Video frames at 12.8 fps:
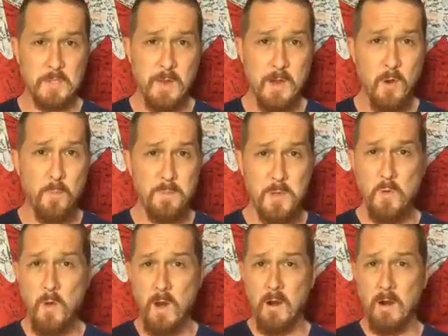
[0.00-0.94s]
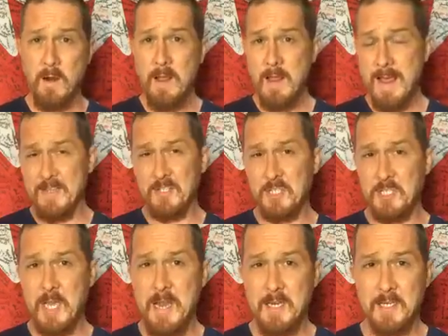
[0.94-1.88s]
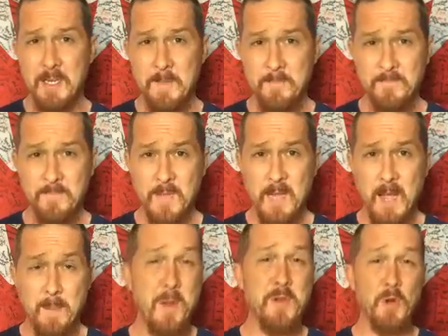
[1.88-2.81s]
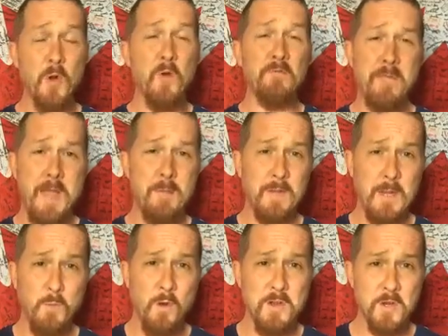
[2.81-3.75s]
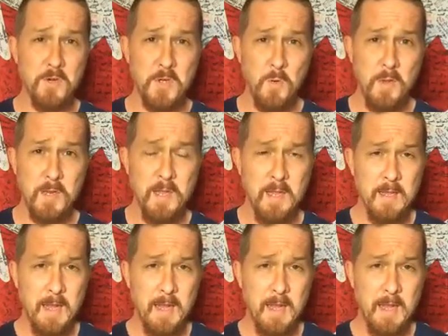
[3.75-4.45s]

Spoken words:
So I hope you are as psyched about your own family and what you're doing,